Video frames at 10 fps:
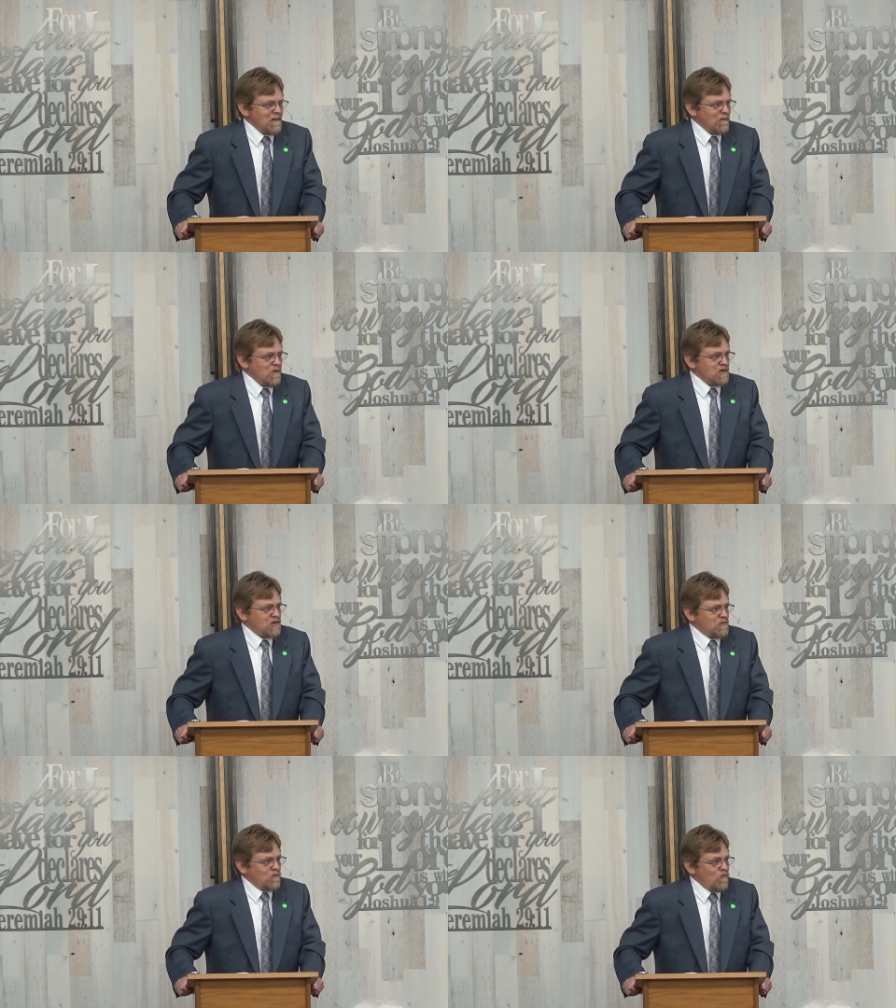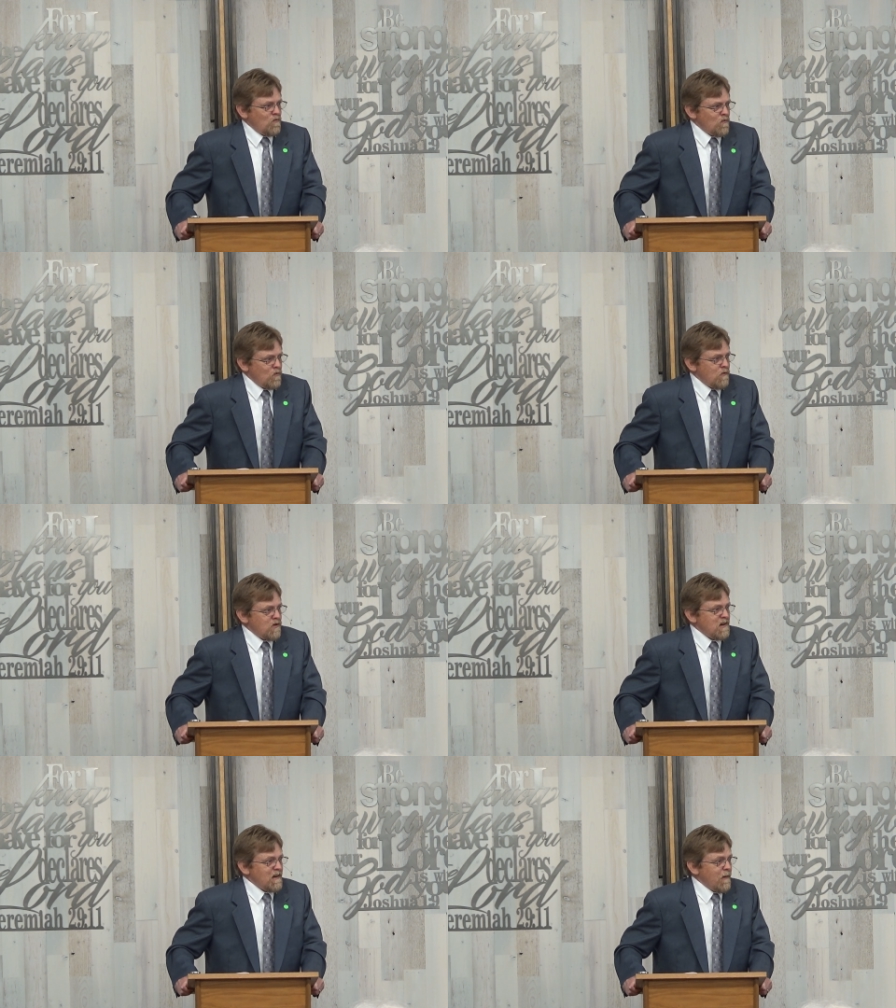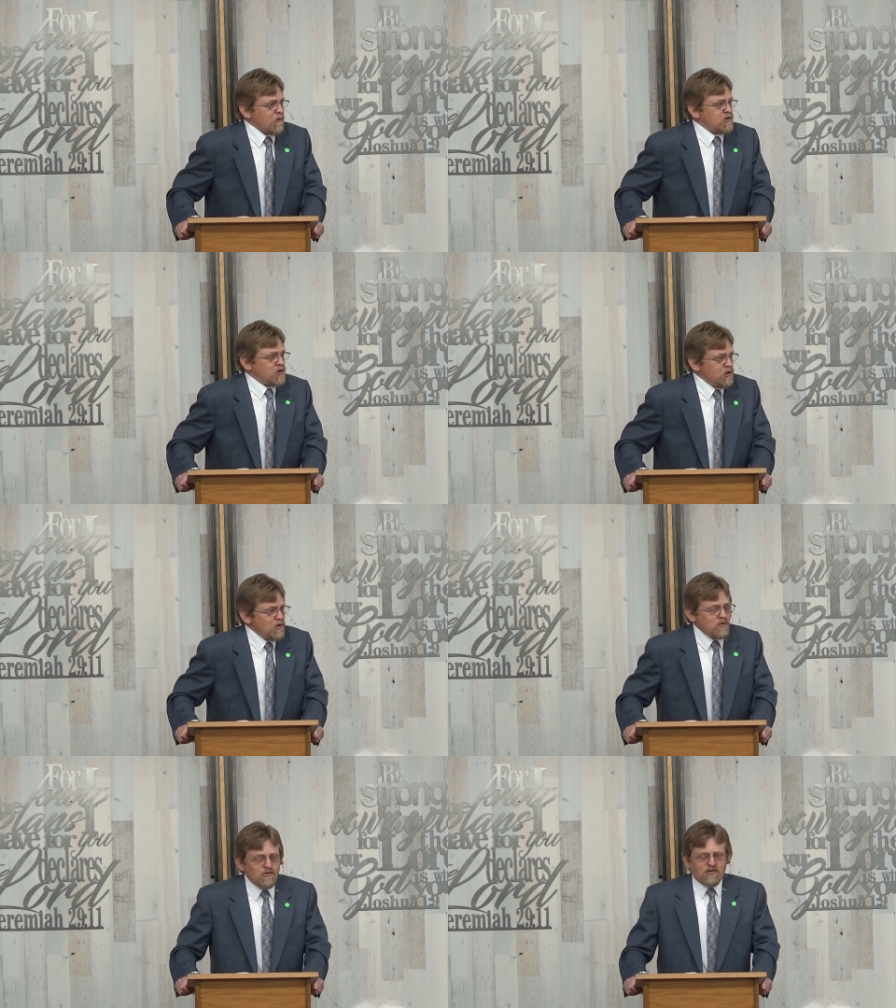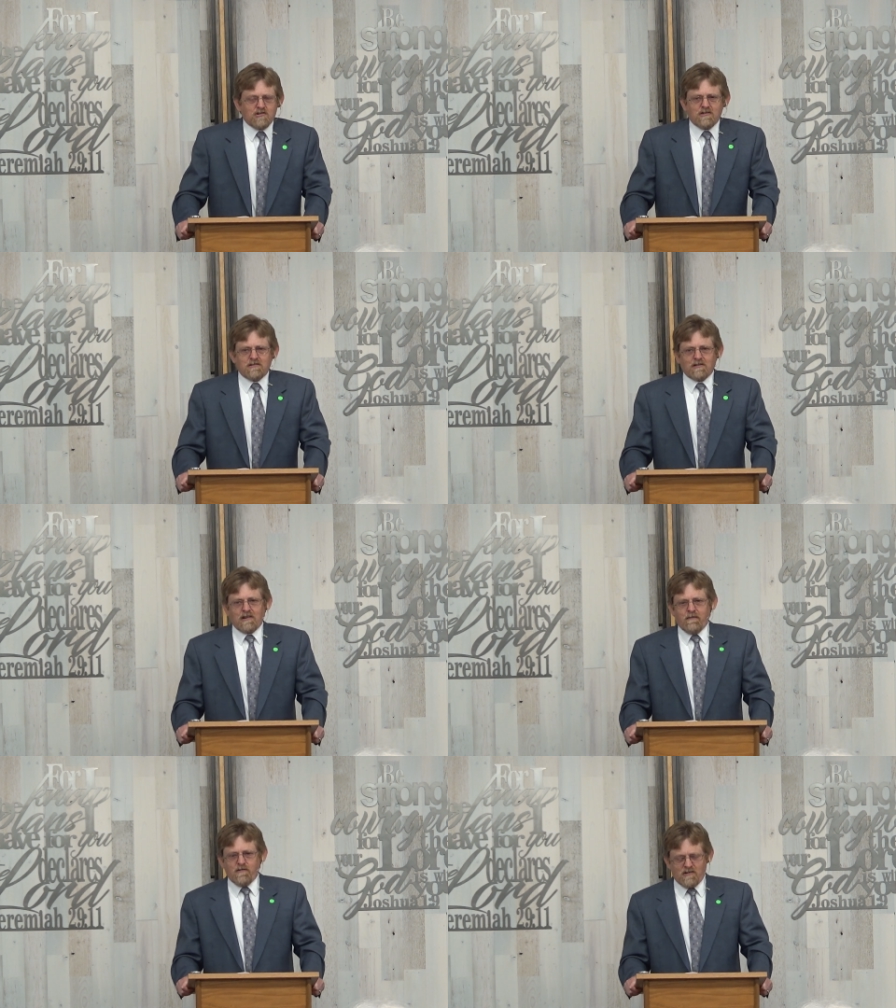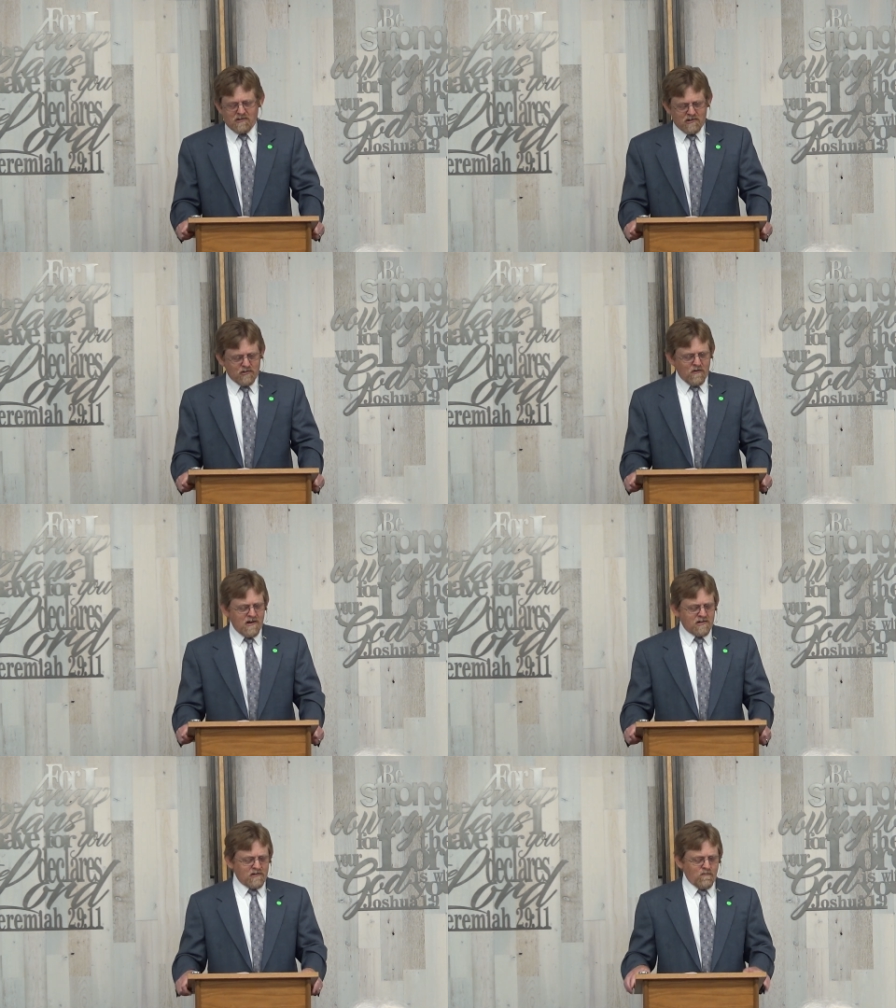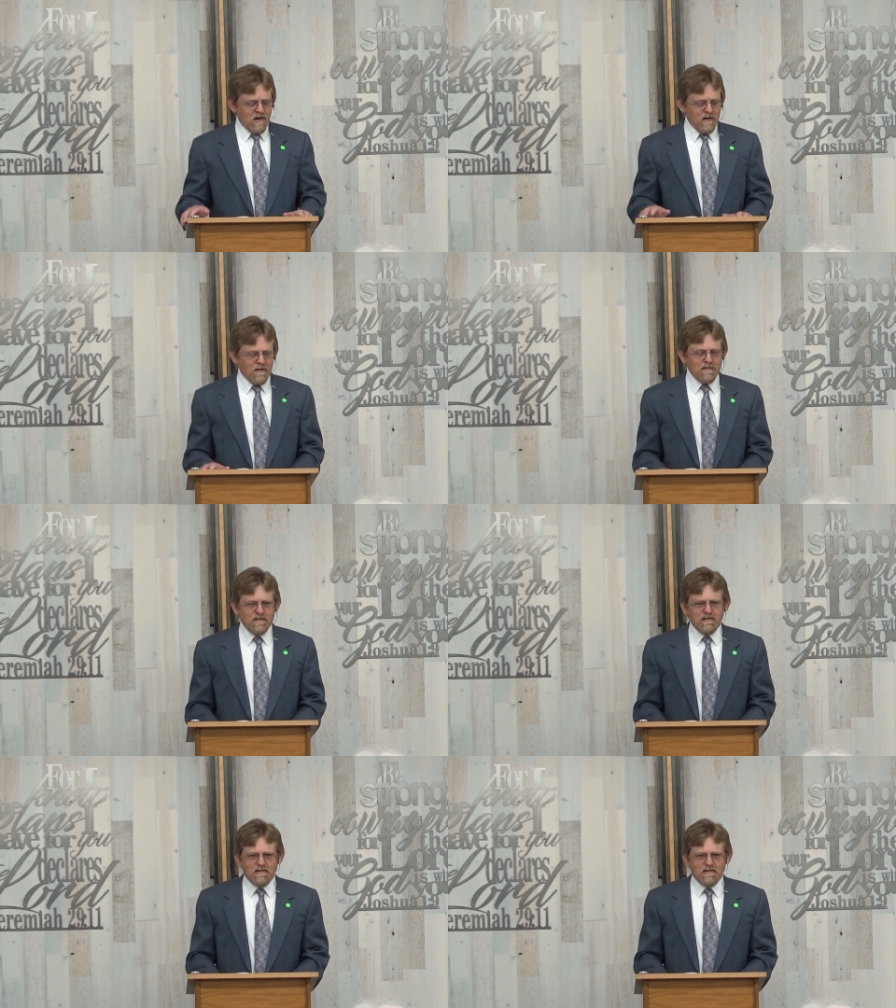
We, we would never choose to live in a situation where